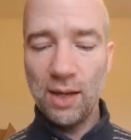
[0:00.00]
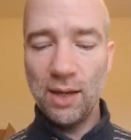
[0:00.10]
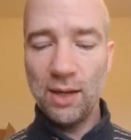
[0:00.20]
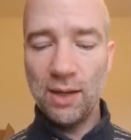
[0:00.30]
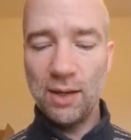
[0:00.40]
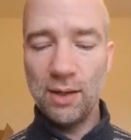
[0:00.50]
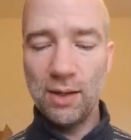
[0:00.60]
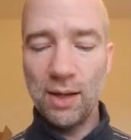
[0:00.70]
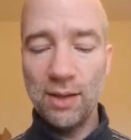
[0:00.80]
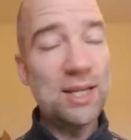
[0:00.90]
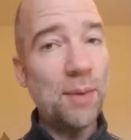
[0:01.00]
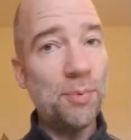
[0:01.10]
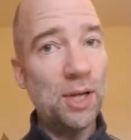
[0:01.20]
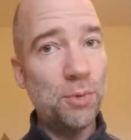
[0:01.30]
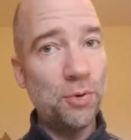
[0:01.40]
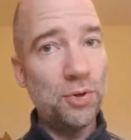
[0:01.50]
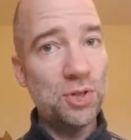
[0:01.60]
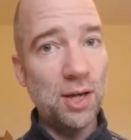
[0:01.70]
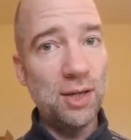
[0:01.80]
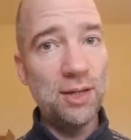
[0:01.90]
And this happened in both
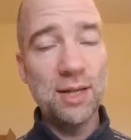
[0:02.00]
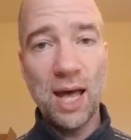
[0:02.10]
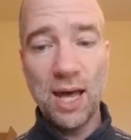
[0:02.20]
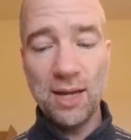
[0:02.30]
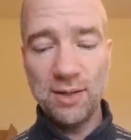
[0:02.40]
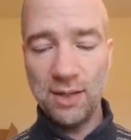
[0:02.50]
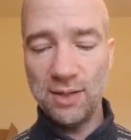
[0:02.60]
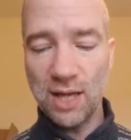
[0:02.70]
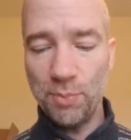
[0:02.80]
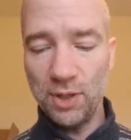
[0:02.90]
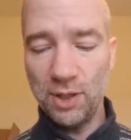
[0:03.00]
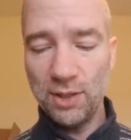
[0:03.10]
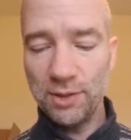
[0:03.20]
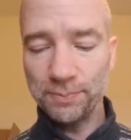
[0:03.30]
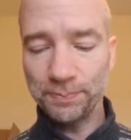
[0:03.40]
Chinese and in Japanese.